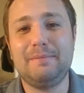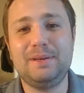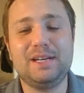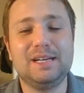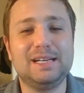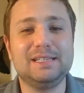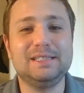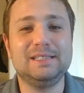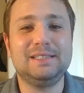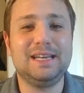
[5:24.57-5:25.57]

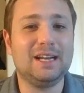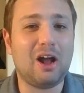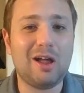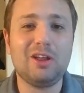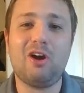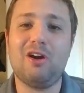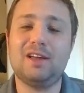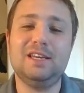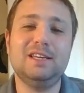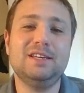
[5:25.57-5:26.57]
because in an
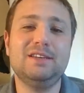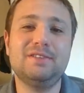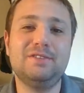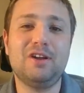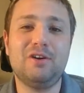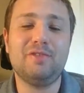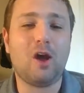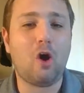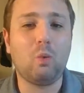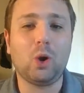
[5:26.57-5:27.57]
oligarchy,
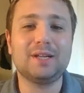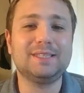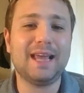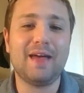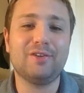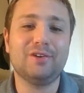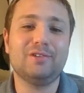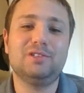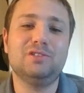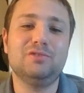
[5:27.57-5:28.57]
they all work
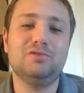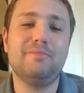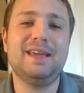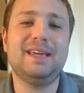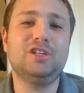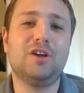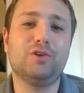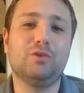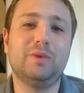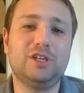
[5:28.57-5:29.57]
together to make each
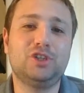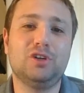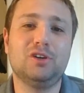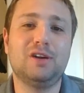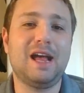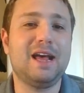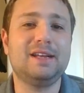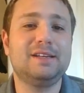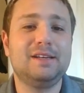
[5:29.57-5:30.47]
other richer at